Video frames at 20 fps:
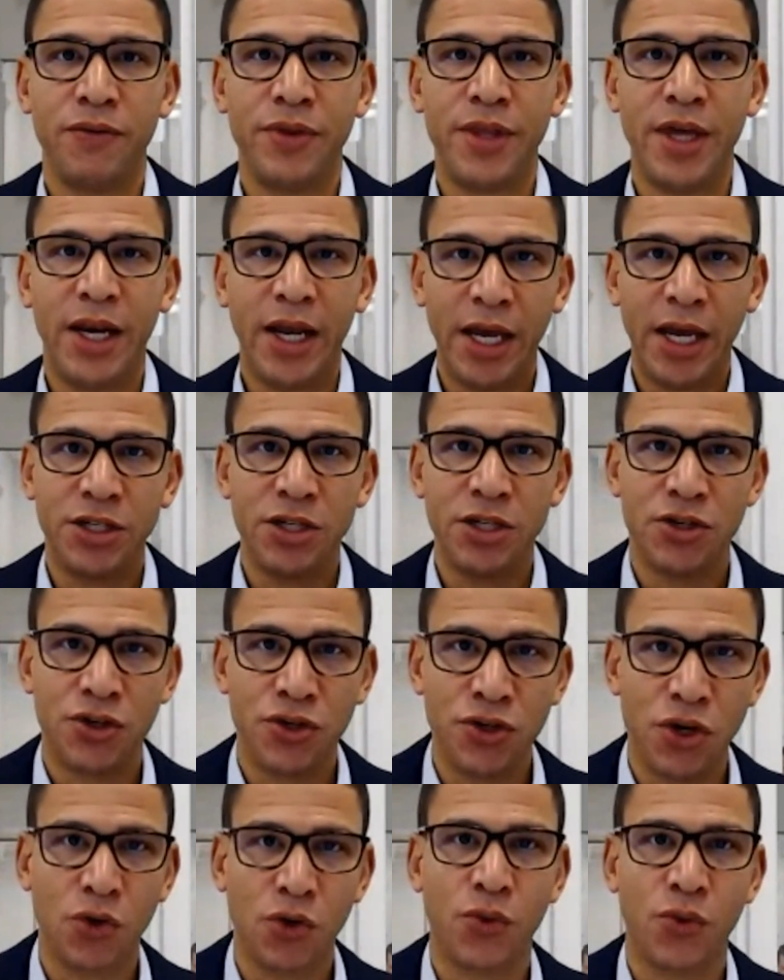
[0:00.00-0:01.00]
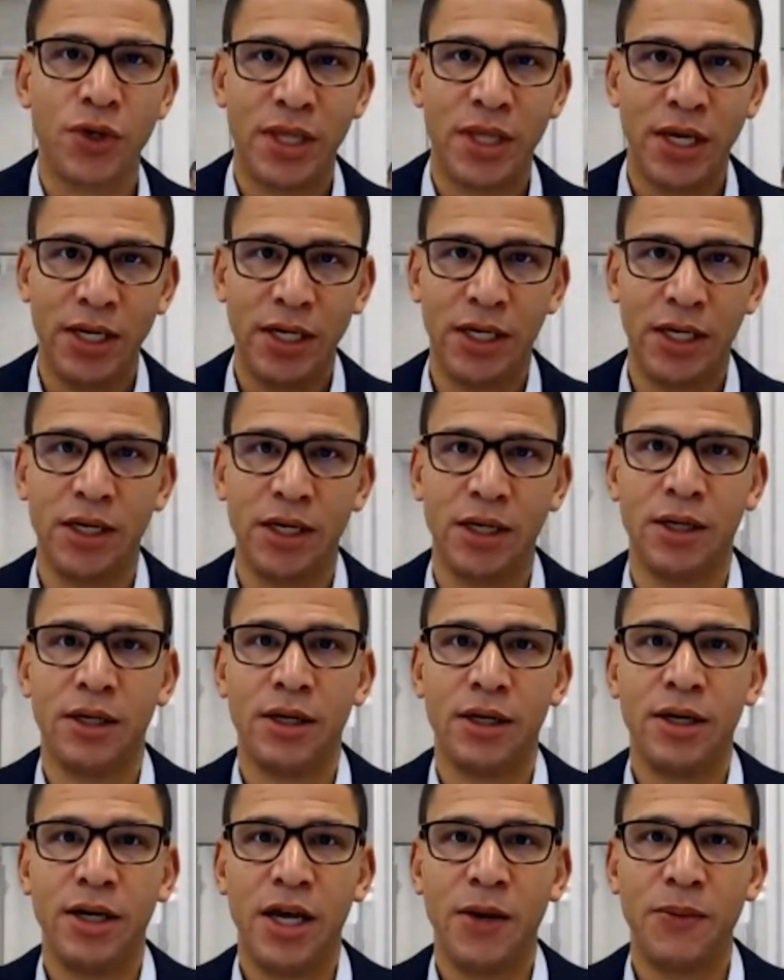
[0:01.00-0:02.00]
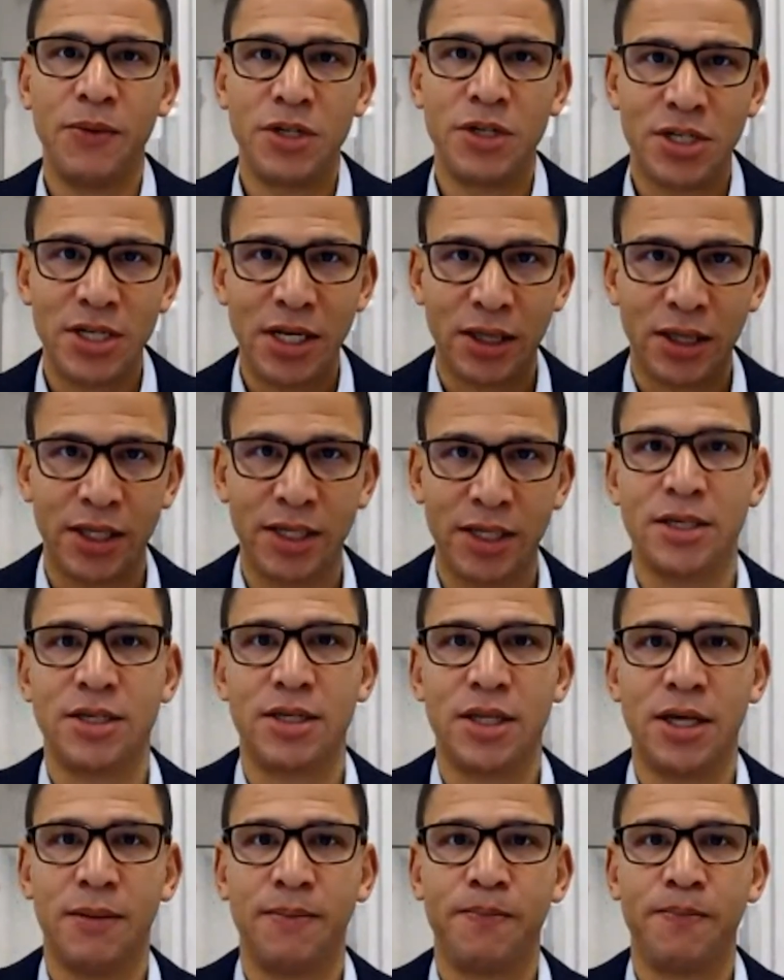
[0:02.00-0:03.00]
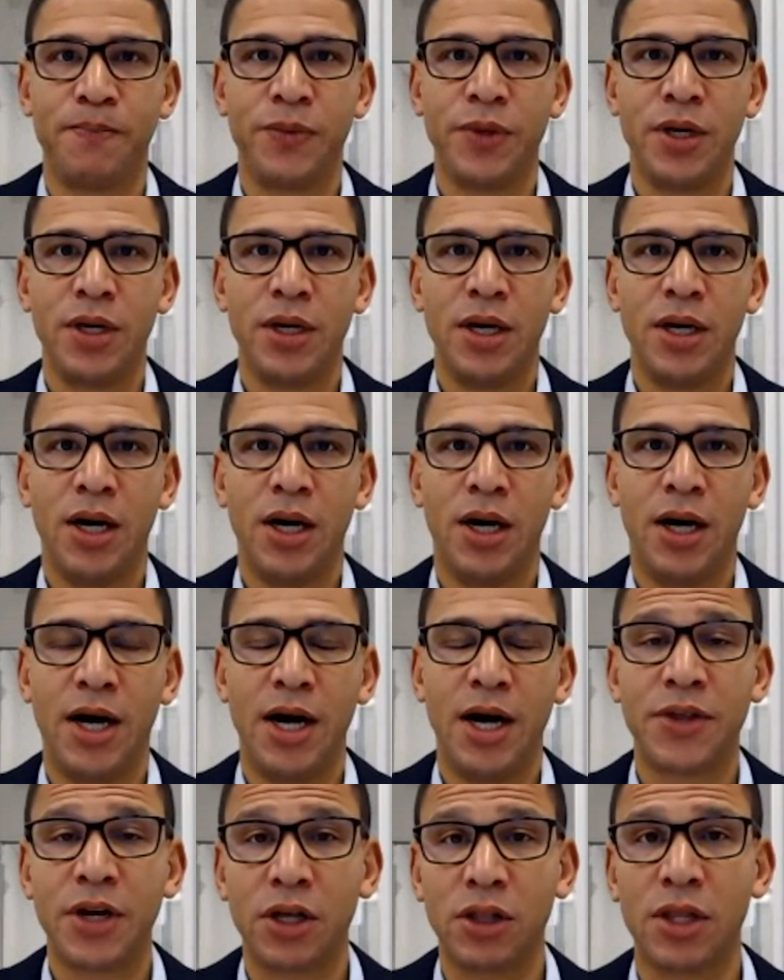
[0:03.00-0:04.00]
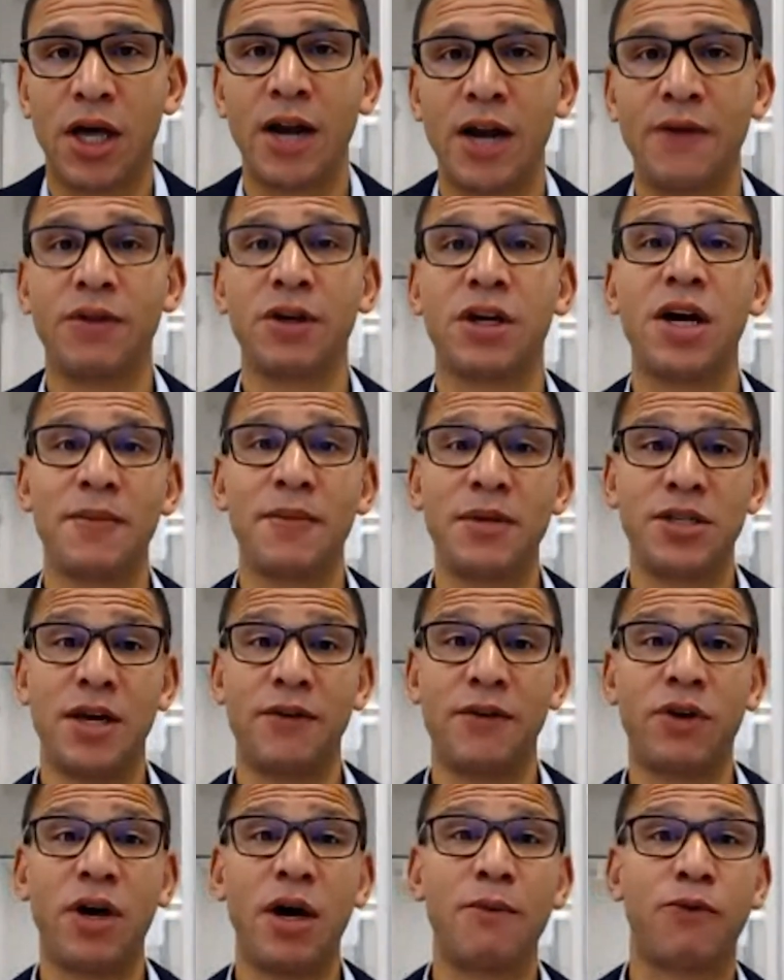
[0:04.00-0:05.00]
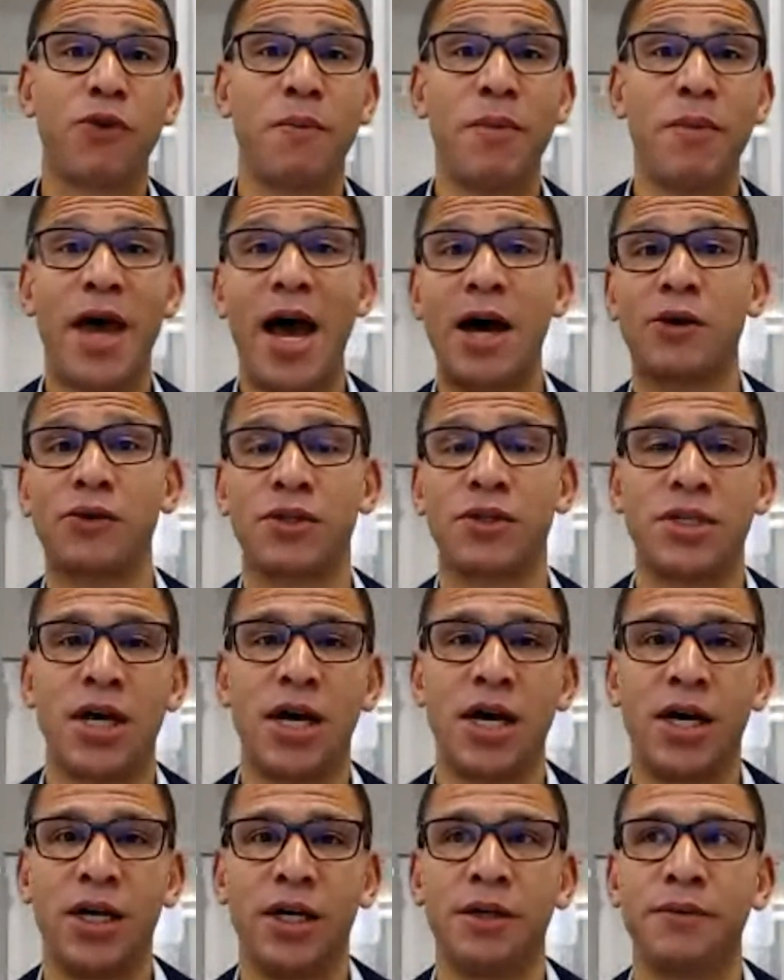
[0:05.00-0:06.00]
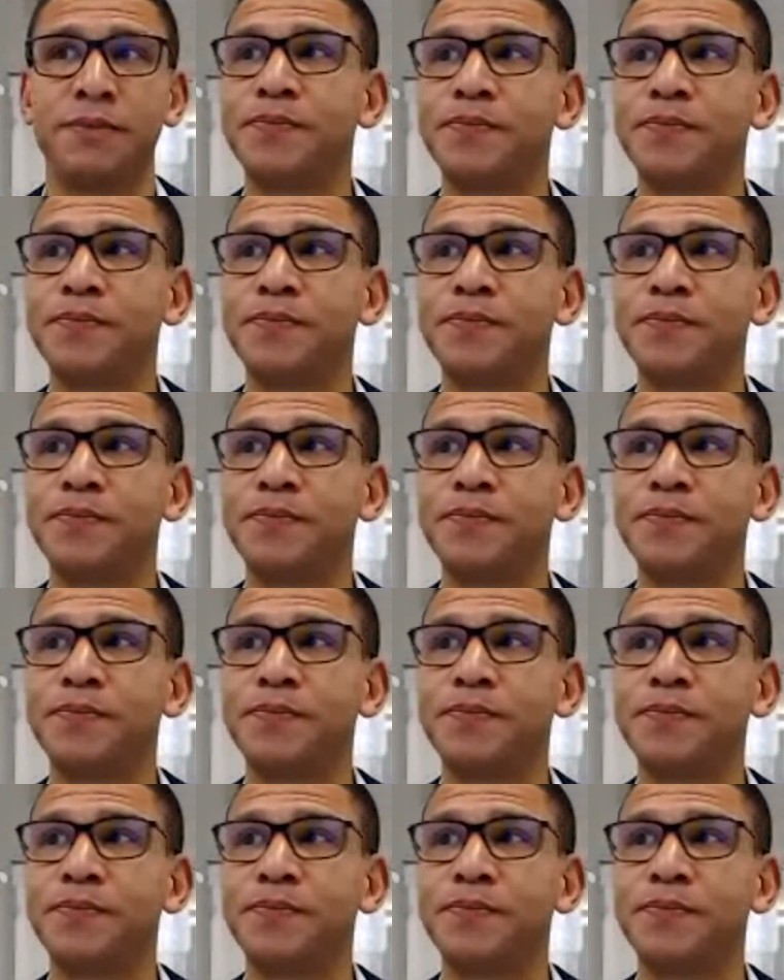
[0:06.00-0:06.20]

that agents know what they need, and we just need to listen to them. I think a lot of the companies that have come from the outside